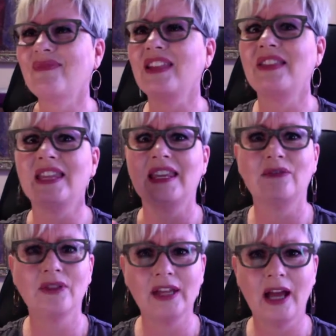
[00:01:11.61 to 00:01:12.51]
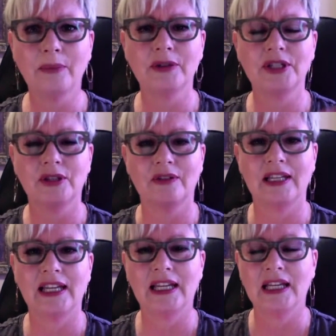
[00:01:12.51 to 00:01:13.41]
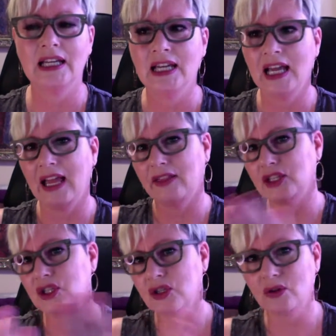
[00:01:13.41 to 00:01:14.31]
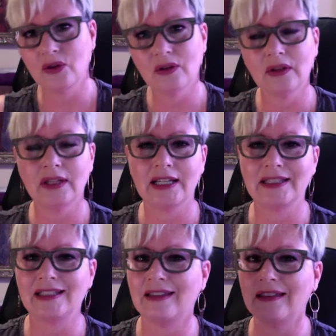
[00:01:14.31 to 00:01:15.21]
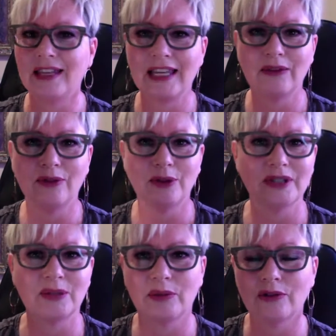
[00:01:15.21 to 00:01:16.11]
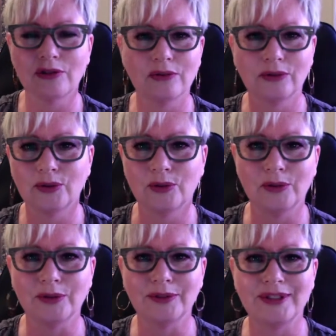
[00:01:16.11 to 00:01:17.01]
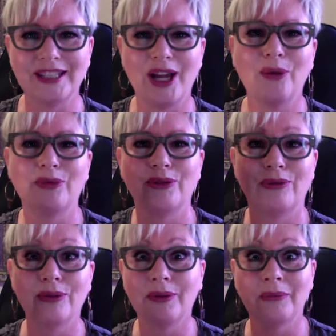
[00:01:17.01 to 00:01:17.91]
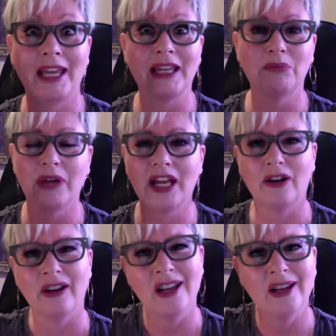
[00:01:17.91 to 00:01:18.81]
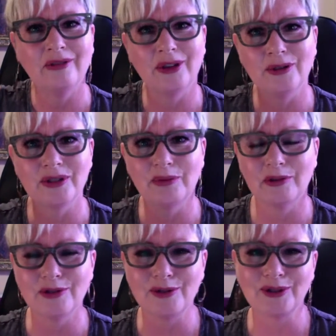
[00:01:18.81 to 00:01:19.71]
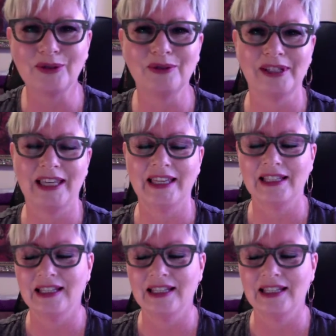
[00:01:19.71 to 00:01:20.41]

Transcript: They give you the opportunity and they show you the lesson, then they give you those spiritual tools to help you through it and make it better for your spiritual toolkit.